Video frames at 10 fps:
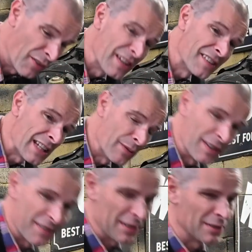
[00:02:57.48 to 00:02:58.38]
on these anyway,
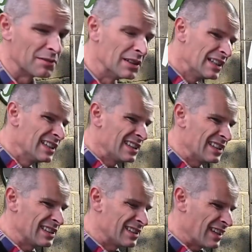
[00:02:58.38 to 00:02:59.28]
so
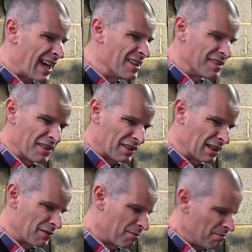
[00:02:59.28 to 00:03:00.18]
the headers are
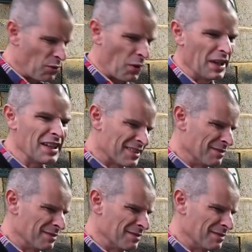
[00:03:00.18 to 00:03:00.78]
kind of not the least